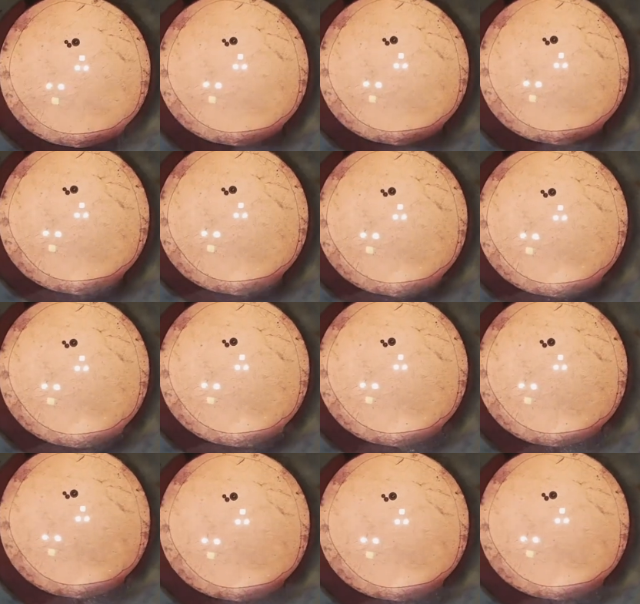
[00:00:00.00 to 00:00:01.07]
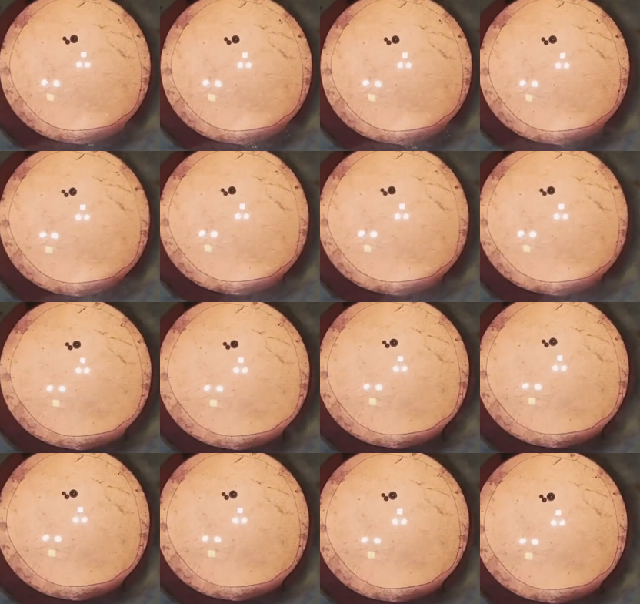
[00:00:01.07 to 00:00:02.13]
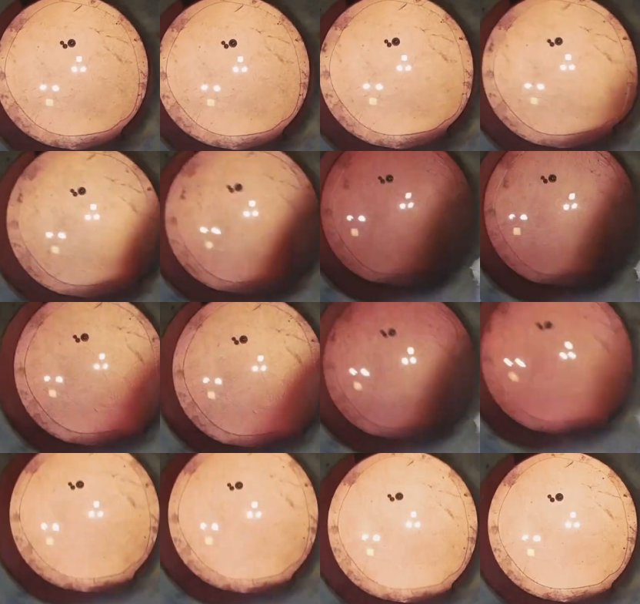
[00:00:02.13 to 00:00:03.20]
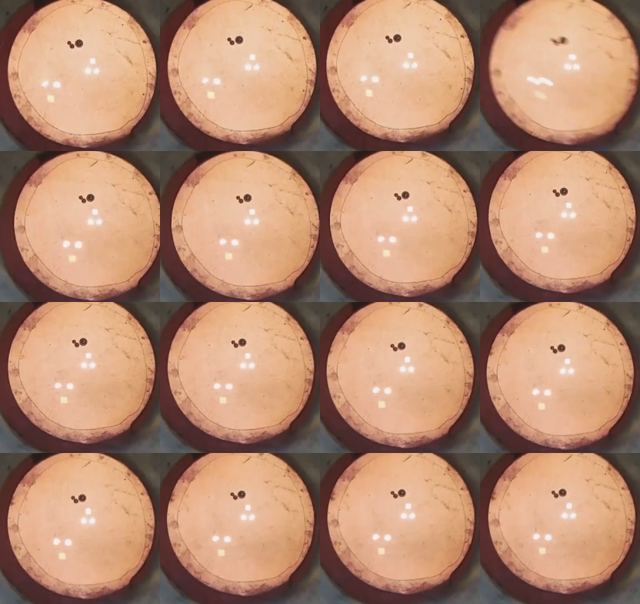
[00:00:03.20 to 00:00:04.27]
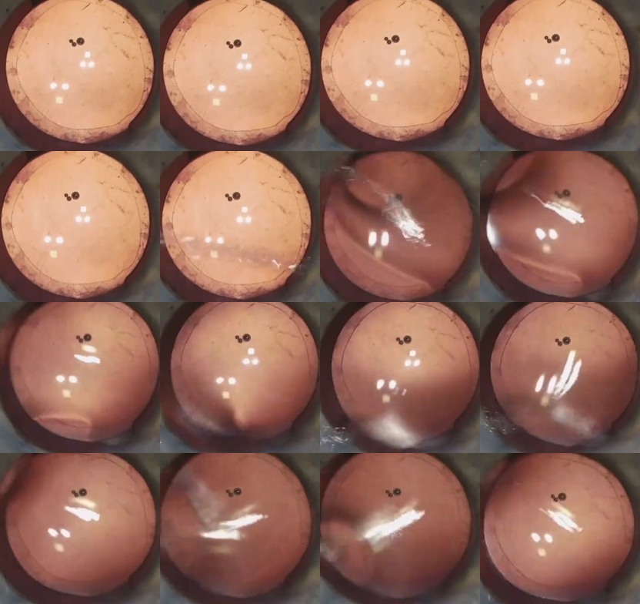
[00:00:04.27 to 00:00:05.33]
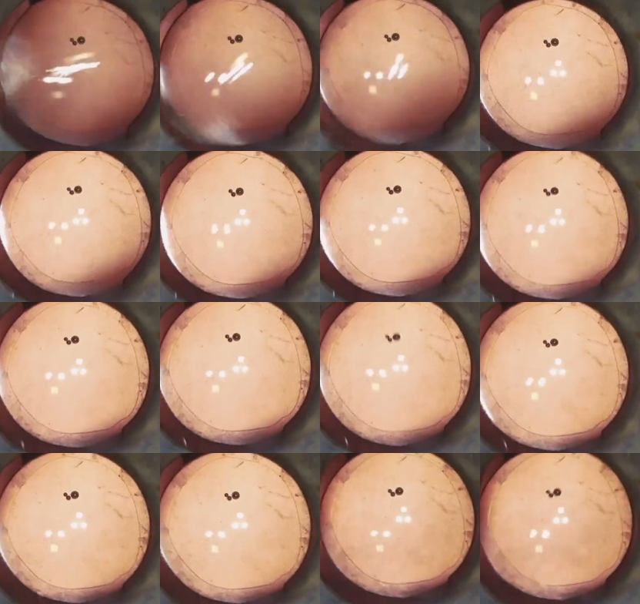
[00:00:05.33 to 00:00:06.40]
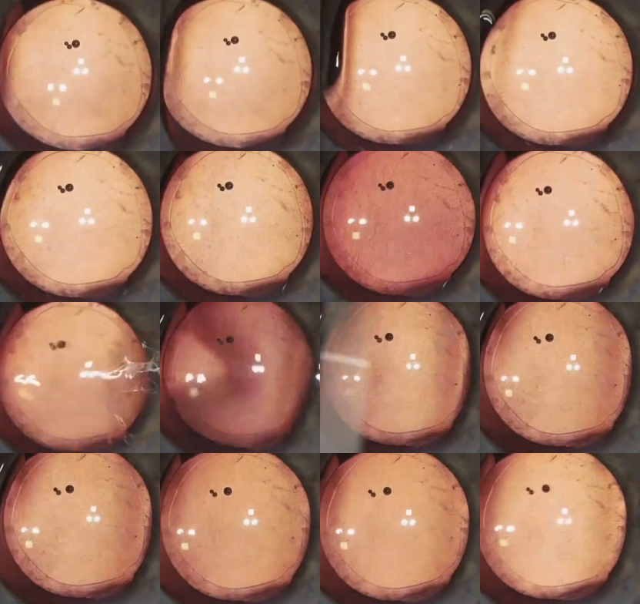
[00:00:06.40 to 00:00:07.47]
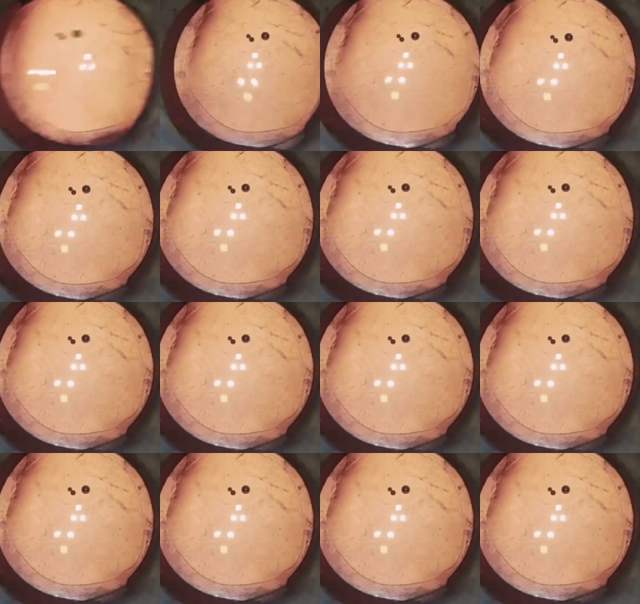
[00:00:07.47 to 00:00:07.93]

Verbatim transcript: a good chop with this patient. But nonetheless, we got the cataract out, mature white cataract. The patient had a great outcome with good vision. We got